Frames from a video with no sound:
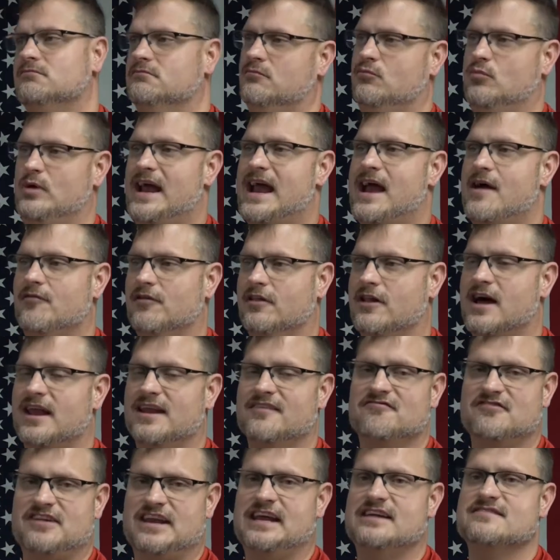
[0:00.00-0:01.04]
we have a lot
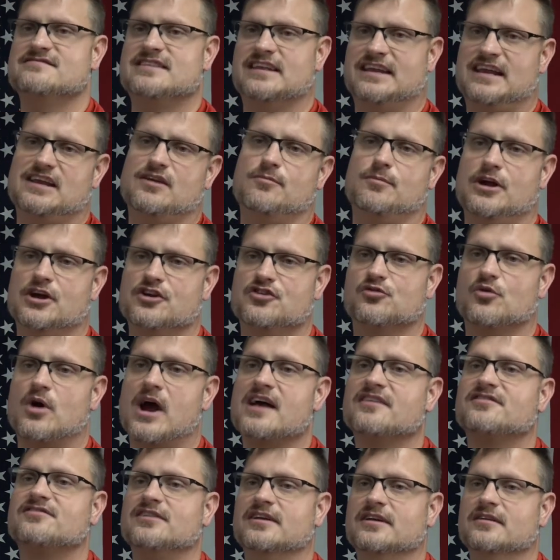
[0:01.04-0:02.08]
of needs that need to be
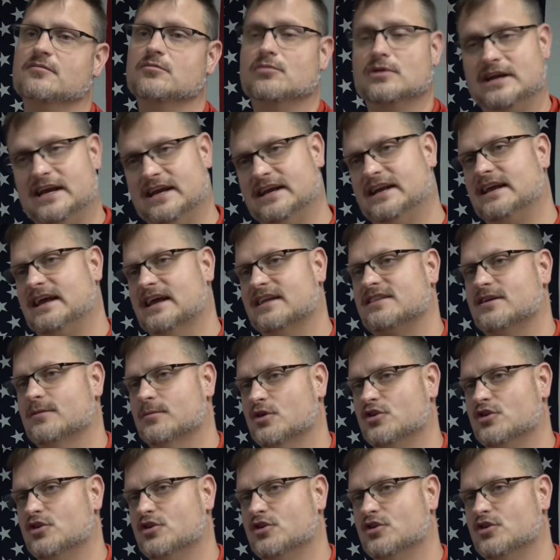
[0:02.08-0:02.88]
addressed and we need to get them